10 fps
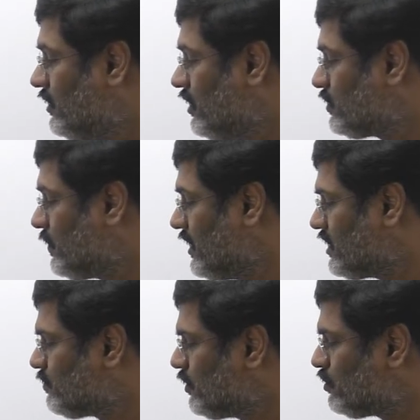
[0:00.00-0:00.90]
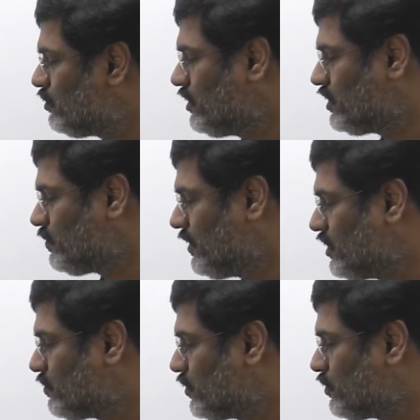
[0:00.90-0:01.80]
this one sp2, this one
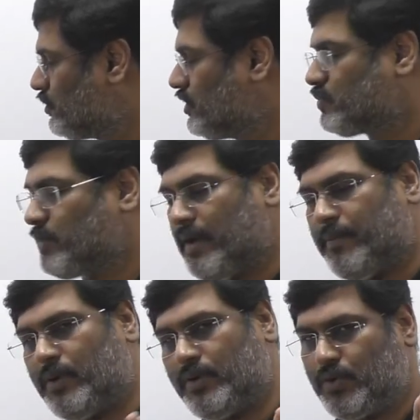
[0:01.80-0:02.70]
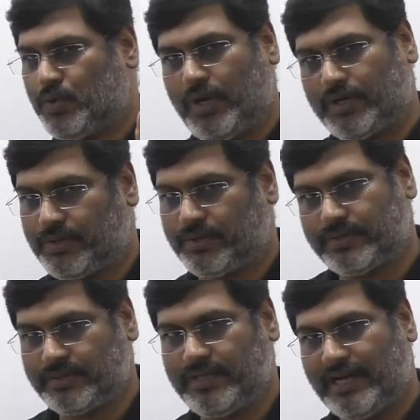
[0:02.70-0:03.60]
sp2, this pi bond, 2
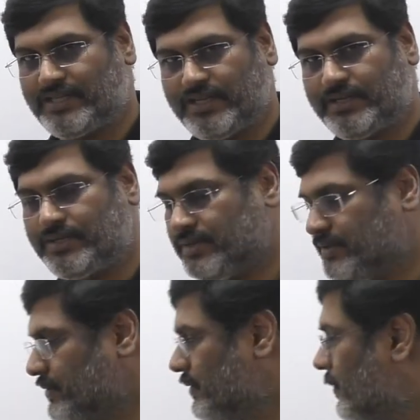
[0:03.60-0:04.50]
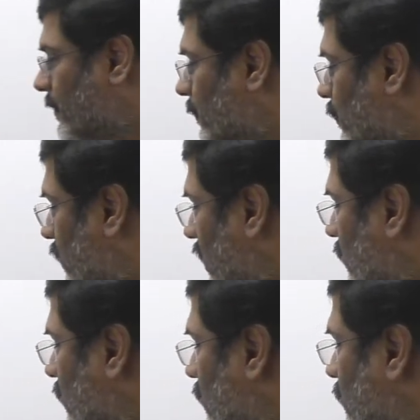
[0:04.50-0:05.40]
electrons. That's it.
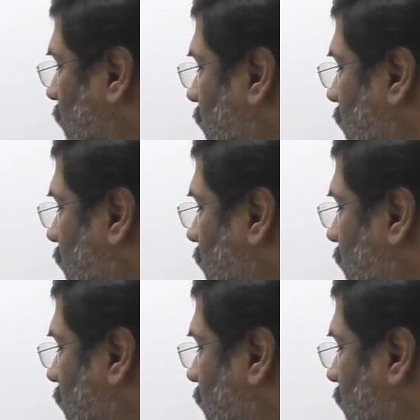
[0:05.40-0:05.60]
Very good.